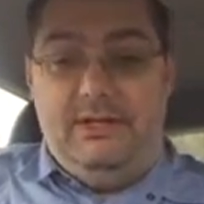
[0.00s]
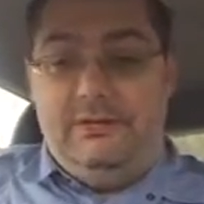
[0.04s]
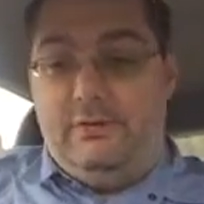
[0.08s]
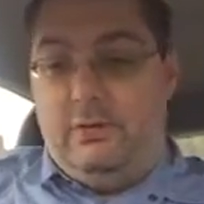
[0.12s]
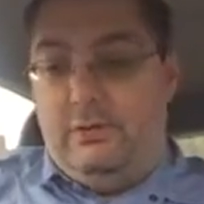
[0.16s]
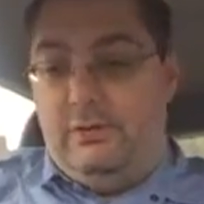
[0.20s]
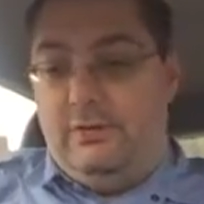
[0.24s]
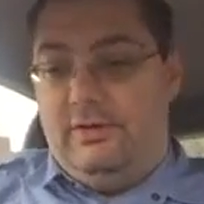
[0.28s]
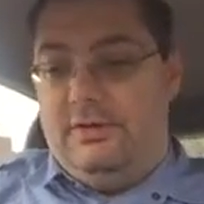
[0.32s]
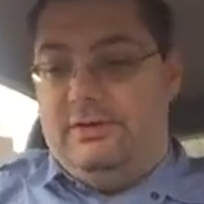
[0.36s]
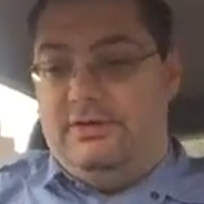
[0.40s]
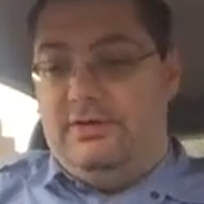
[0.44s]
You've
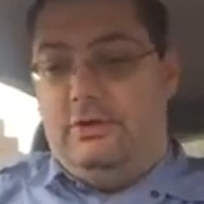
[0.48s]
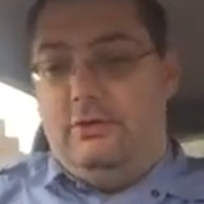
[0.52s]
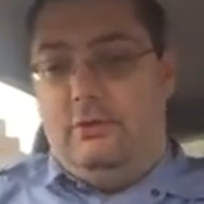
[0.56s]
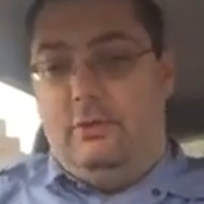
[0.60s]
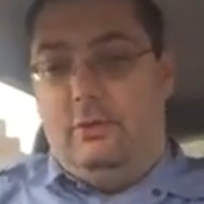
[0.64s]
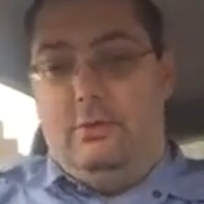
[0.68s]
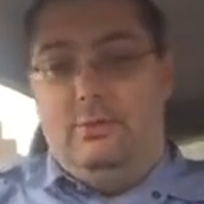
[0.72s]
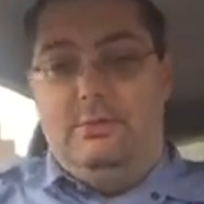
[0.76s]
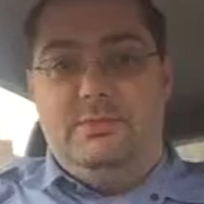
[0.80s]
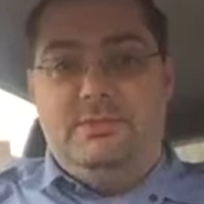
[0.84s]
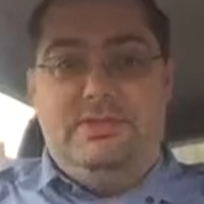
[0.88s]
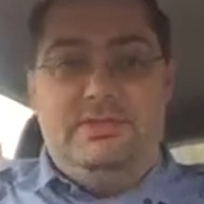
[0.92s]
got all this
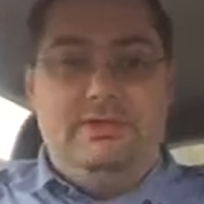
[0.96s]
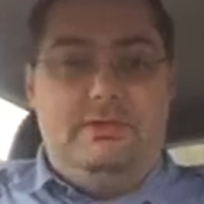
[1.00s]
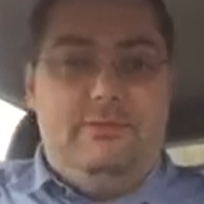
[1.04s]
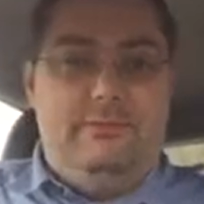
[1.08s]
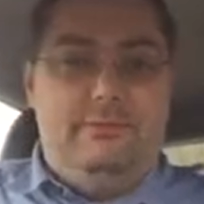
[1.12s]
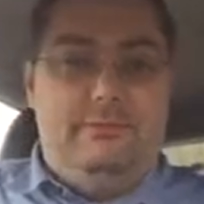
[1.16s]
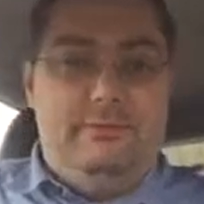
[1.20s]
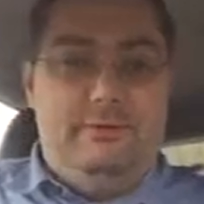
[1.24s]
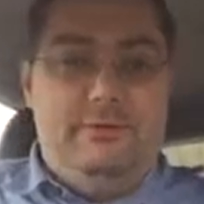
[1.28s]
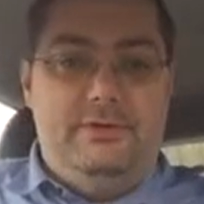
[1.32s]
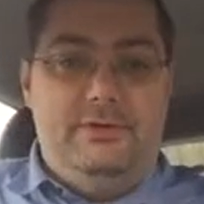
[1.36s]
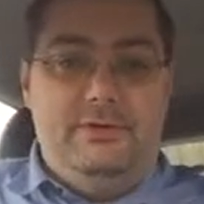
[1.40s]
chrome
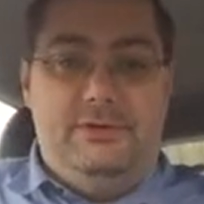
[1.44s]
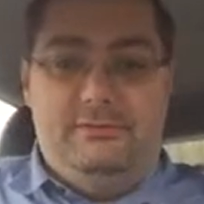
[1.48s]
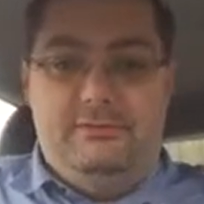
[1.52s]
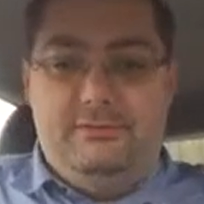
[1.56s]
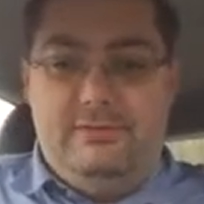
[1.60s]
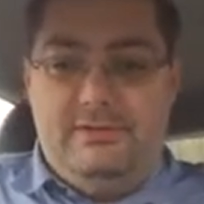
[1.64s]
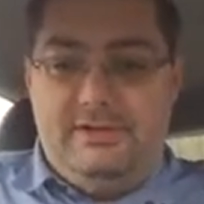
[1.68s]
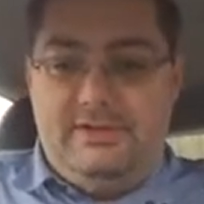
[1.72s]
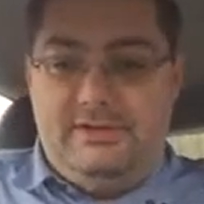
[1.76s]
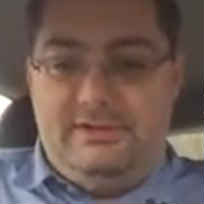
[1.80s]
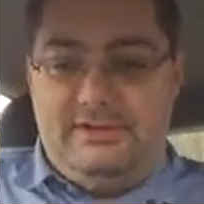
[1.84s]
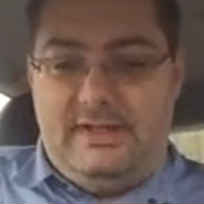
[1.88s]
stuff around
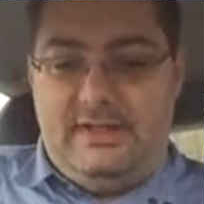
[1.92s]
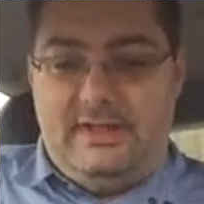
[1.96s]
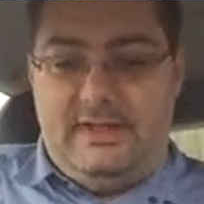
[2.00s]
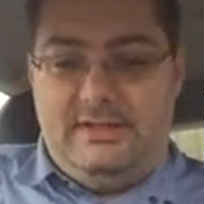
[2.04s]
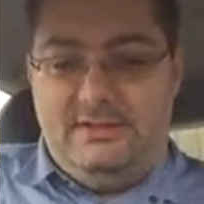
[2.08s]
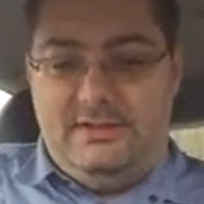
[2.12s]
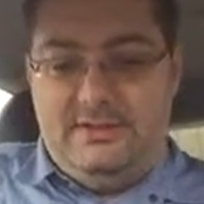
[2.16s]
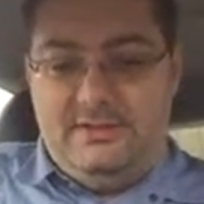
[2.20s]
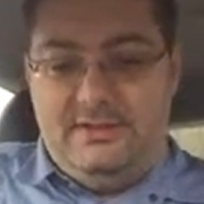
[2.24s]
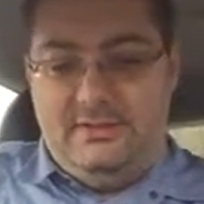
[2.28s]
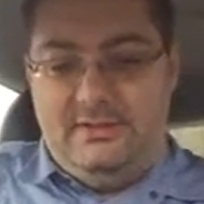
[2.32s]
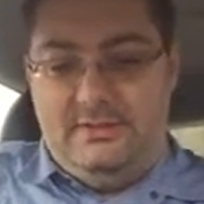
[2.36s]
the
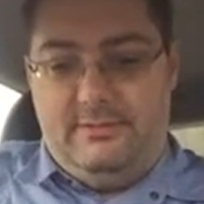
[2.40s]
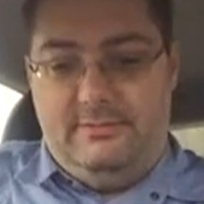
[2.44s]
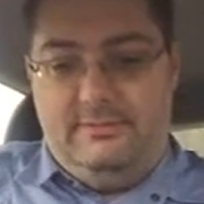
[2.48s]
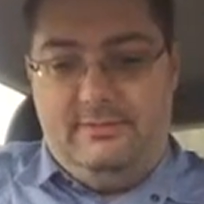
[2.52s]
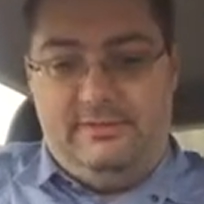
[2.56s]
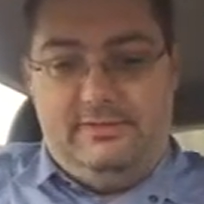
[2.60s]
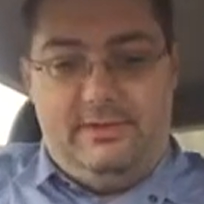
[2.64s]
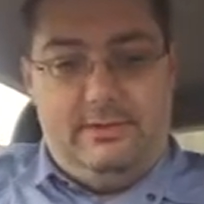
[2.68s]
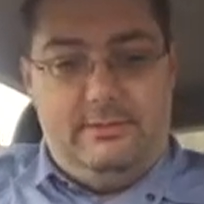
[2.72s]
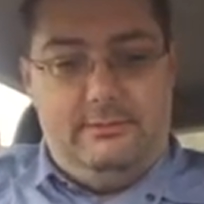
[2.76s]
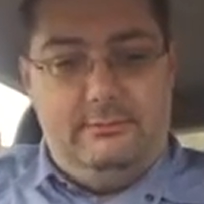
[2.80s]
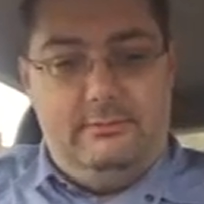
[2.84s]
dash and stuff,
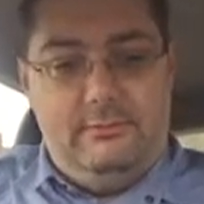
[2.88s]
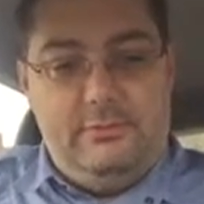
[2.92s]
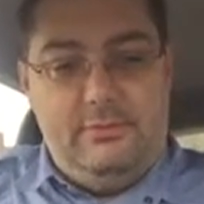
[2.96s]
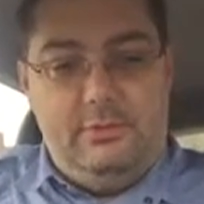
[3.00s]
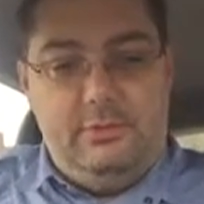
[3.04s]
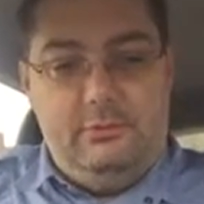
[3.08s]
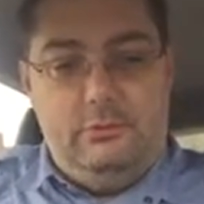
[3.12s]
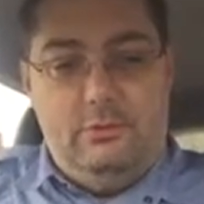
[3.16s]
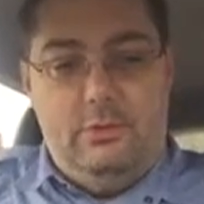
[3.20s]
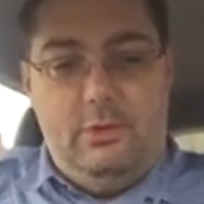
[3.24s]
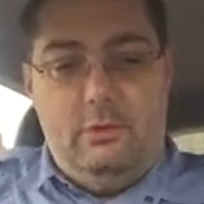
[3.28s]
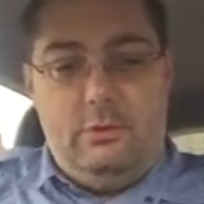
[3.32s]
sort
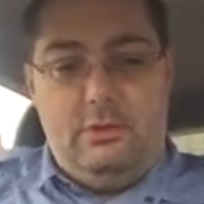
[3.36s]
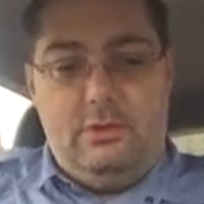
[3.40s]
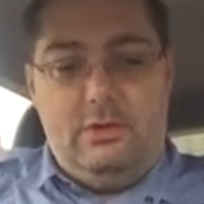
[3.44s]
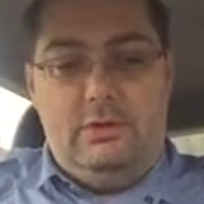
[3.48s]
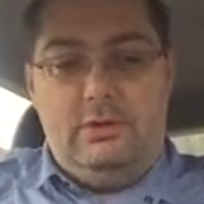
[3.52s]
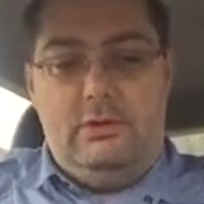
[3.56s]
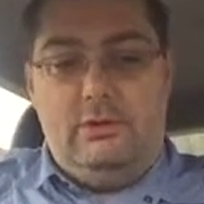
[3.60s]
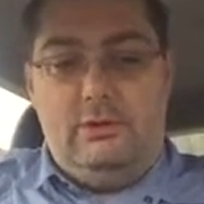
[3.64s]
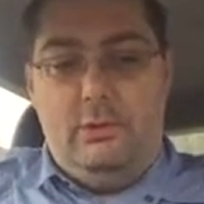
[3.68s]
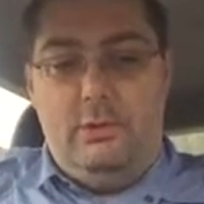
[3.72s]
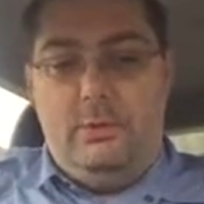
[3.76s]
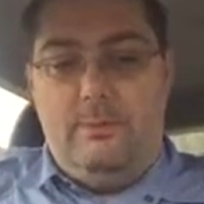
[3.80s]
of
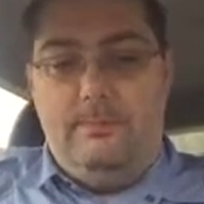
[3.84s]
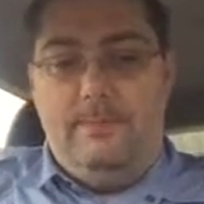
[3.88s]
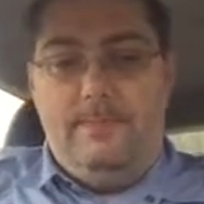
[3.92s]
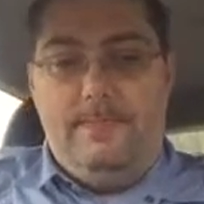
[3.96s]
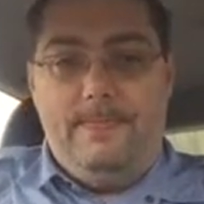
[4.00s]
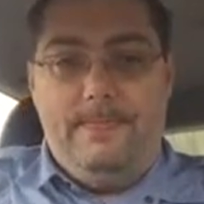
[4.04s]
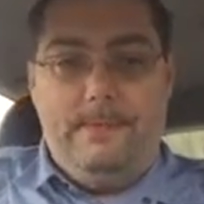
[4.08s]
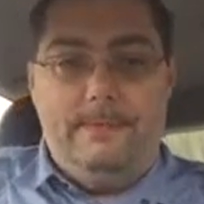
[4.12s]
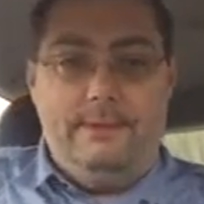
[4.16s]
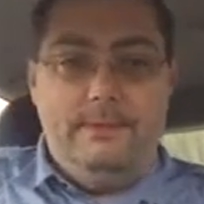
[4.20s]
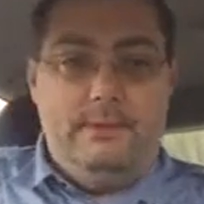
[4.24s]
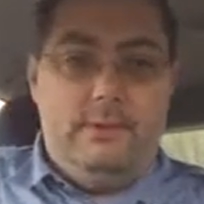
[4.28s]
mock chrome,
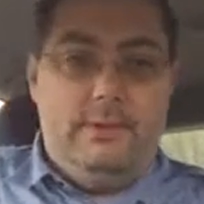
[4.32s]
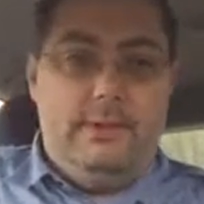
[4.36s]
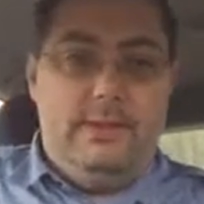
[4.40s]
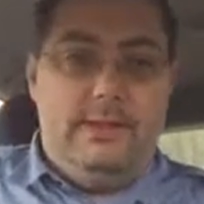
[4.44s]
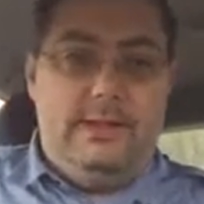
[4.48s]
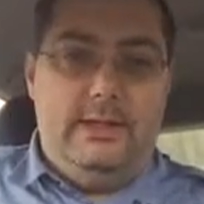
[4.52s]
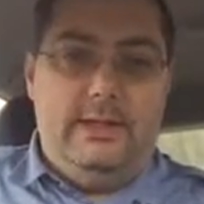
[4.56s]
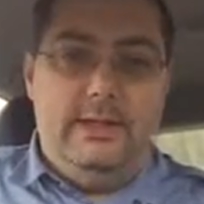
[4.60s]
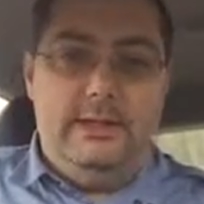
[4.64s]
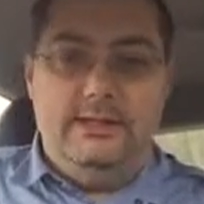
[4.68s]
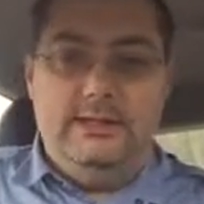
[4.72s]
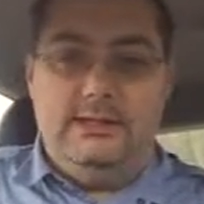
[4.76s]

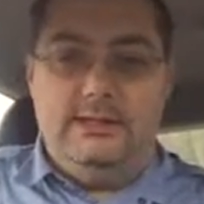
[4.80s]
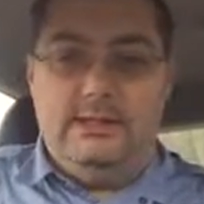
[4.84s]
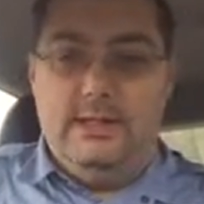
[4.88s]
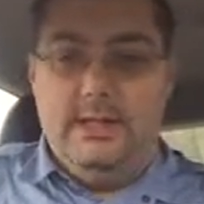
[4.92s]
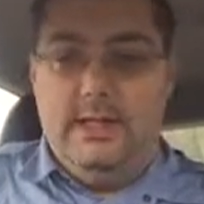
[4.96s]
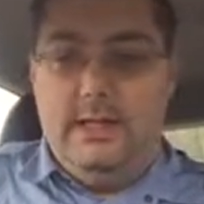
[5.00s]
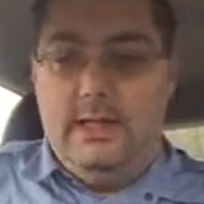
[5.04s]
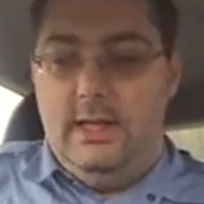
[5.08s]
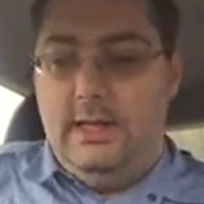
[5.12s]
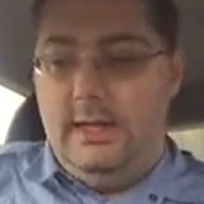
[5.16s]
quite nice.